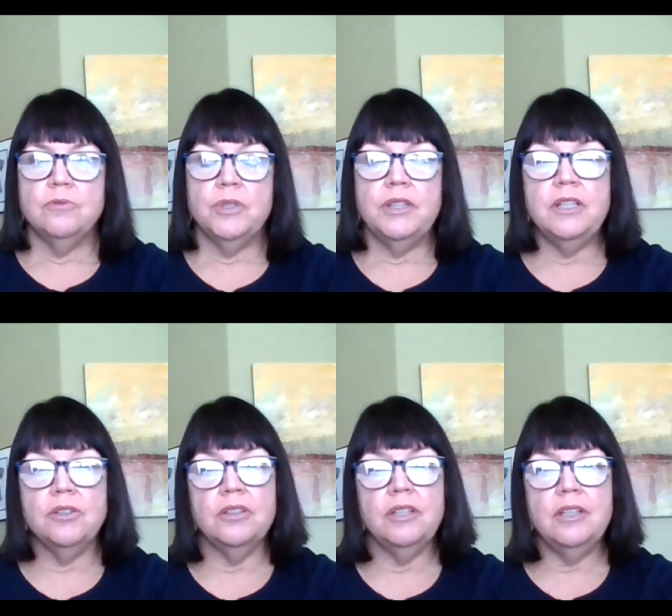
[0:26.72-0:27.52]
what the
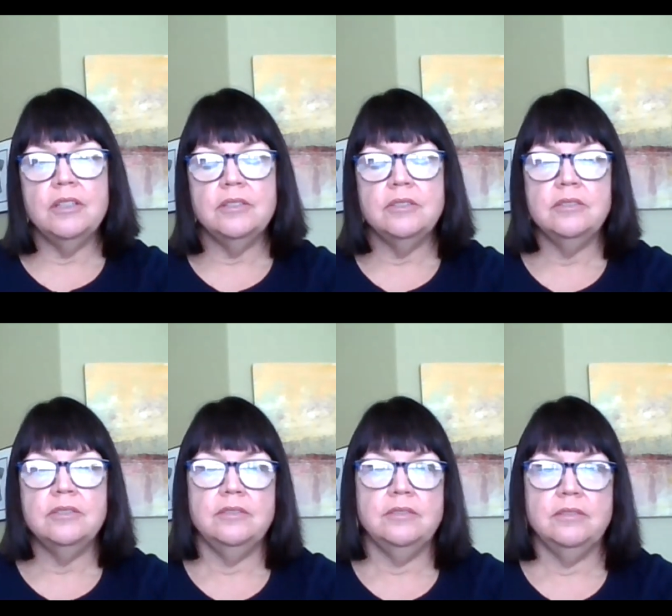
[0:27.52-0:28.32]
early
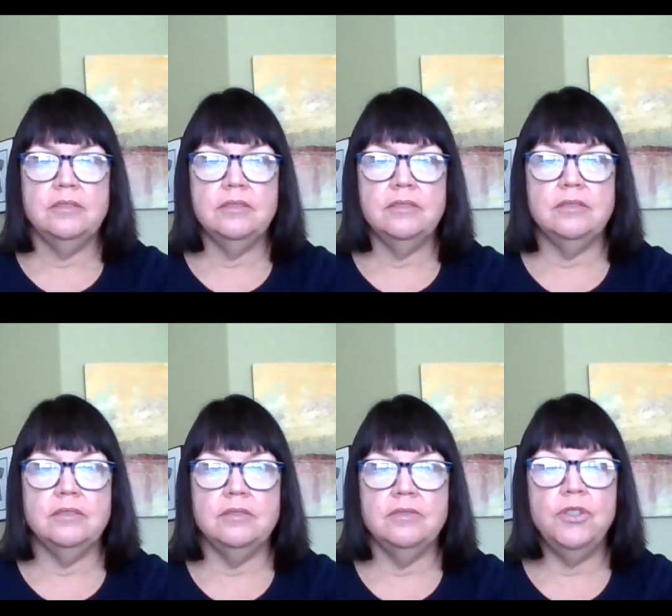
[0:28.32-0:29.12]

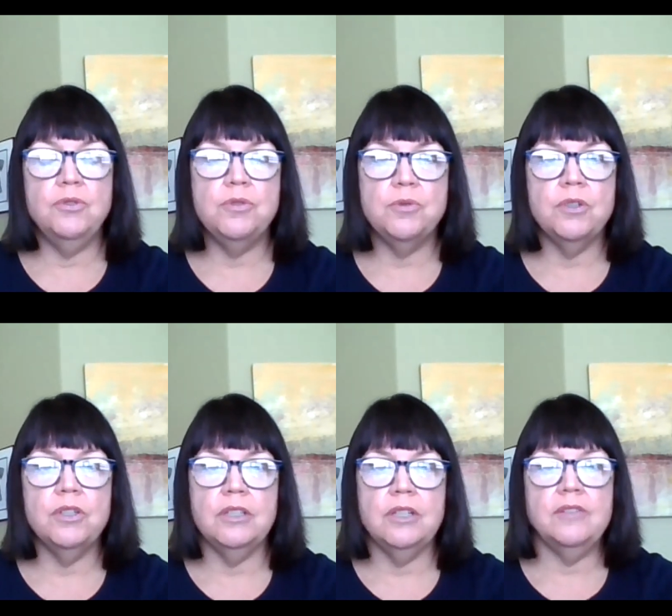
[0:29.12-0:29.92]
views
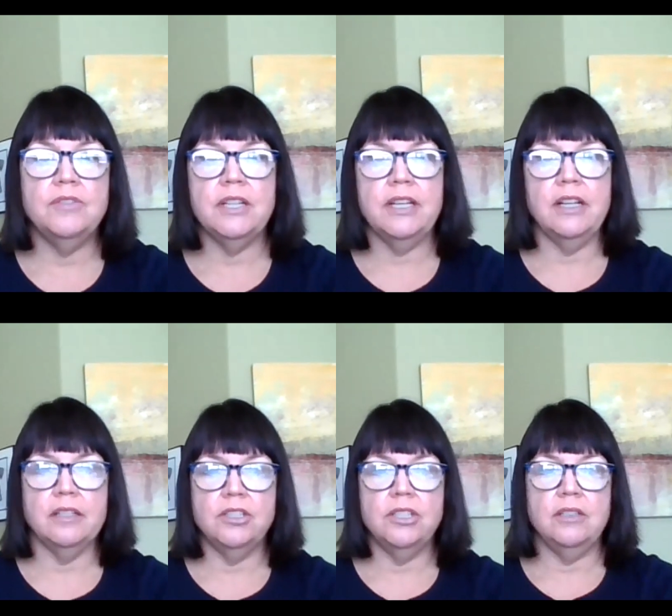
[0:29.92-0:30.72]
were of
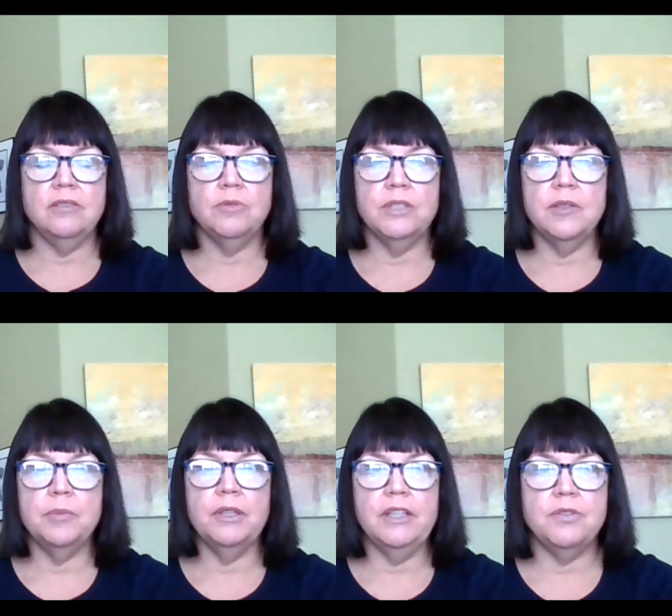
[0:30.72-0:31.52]
psychology, what their
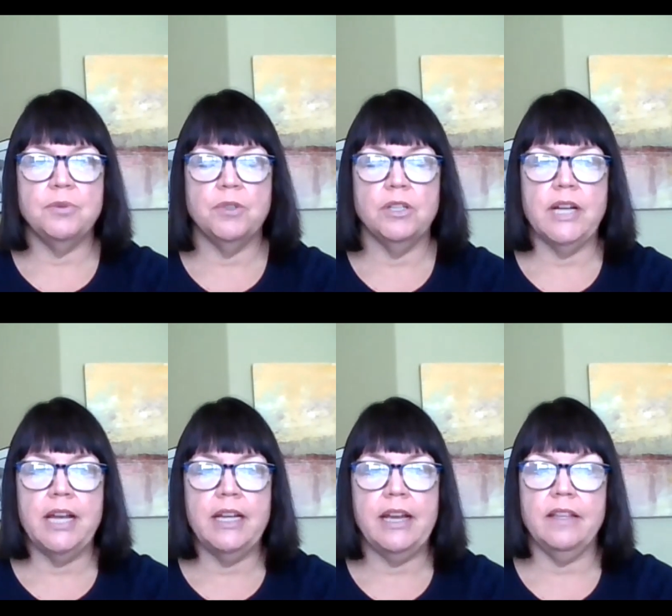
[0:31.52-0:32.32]
beliefs were,
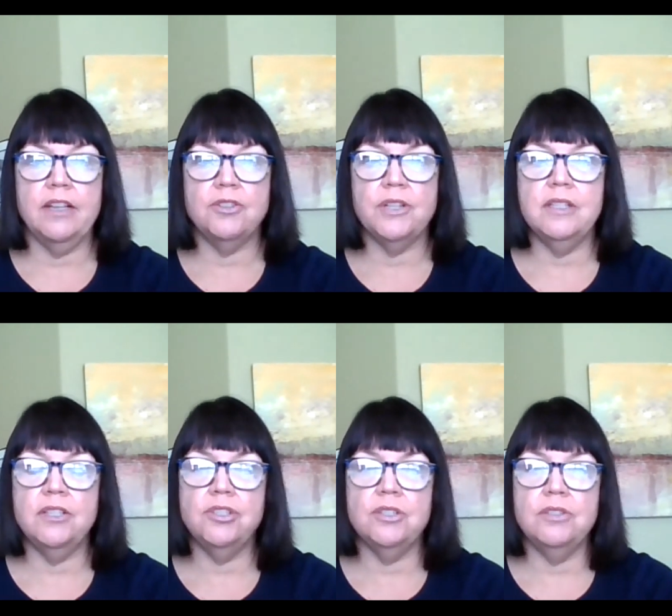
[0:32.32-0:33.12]
and how that
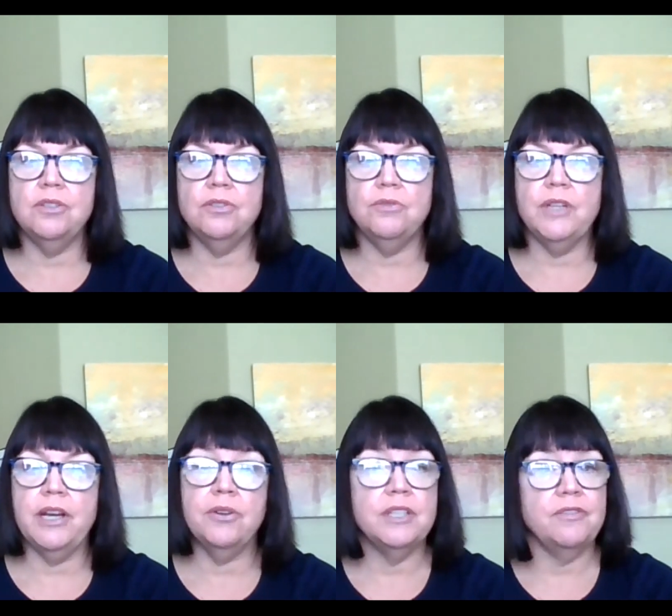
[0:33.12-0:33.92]
transitioned to
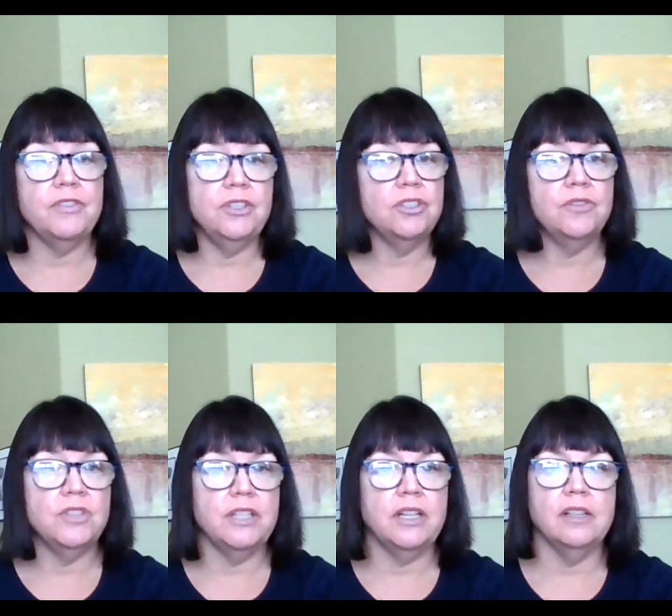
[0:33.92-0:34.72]
now our definition of
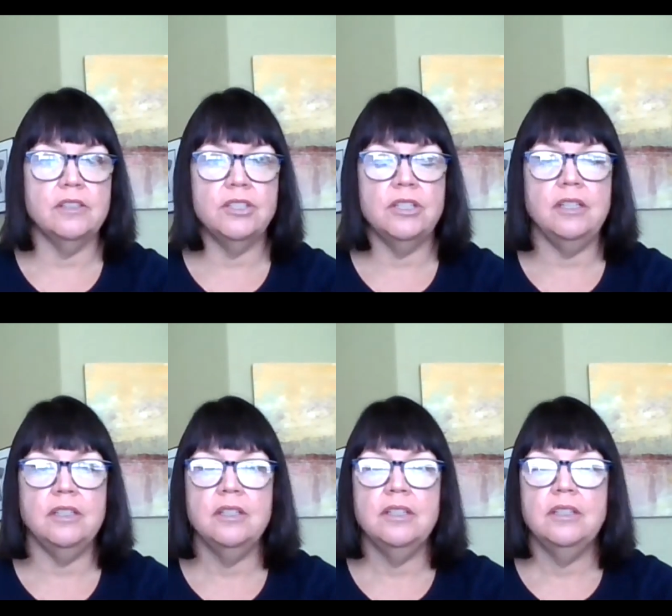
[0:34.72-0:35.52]
psychology
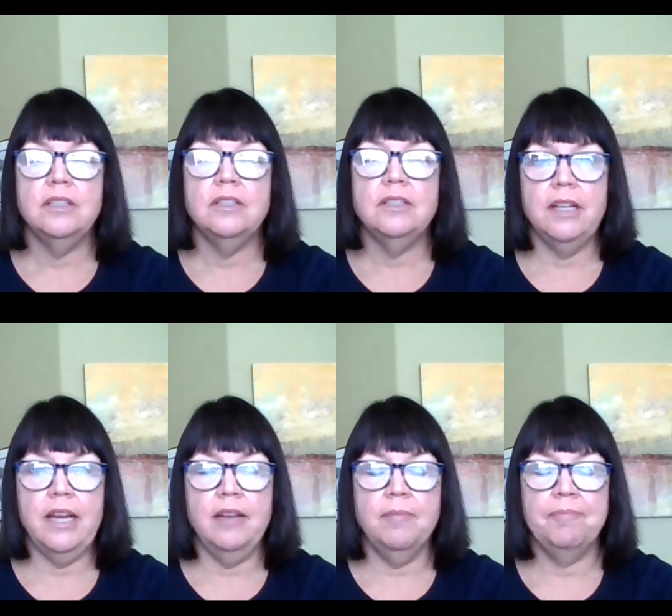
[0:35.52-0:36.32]

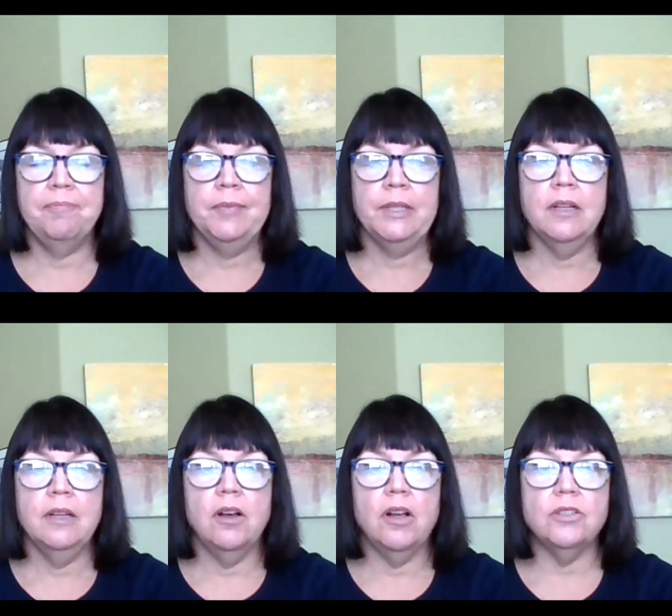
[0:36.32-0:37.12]
today.
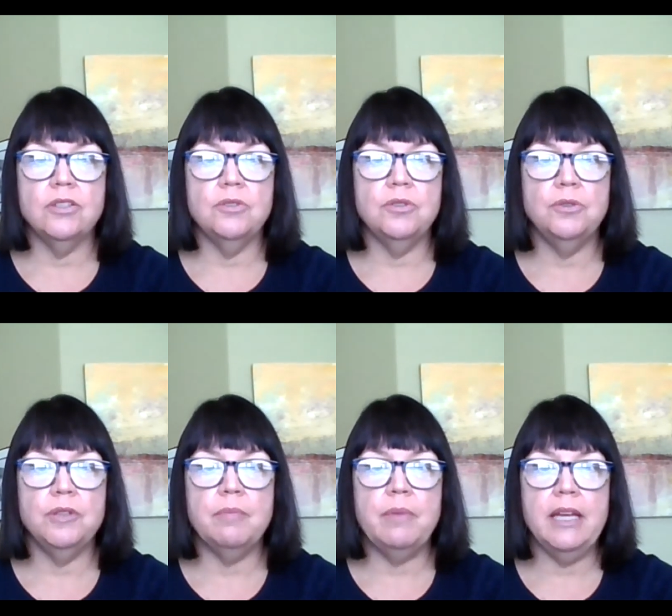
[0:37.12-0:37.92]
Also, who
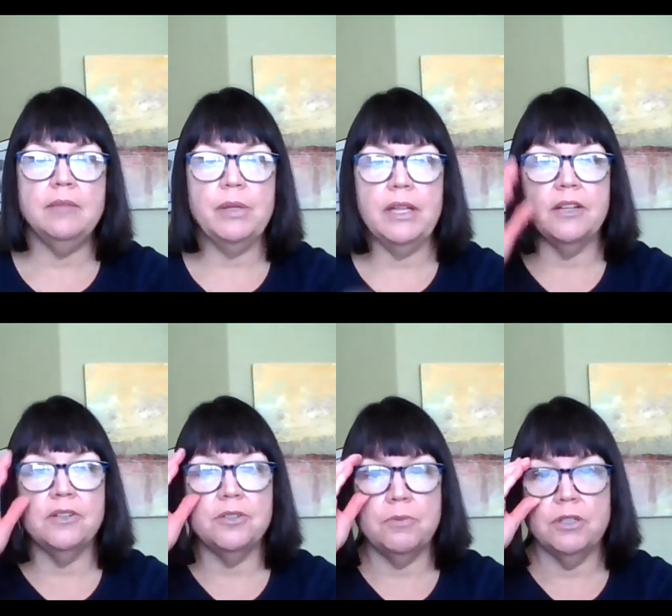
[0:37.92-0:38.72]
the main
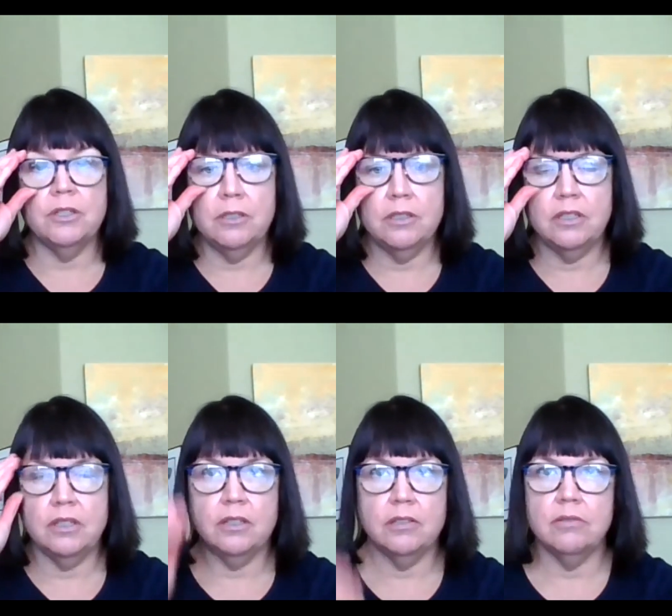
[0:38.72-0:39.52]
players were,
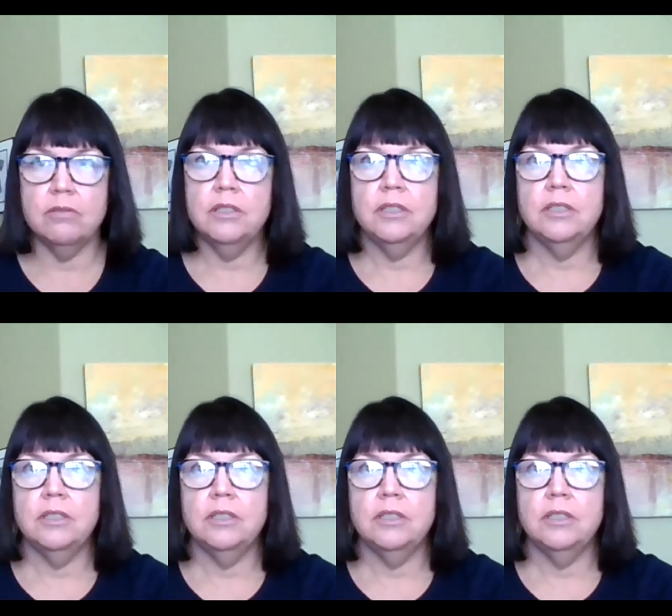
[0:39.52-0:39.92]
so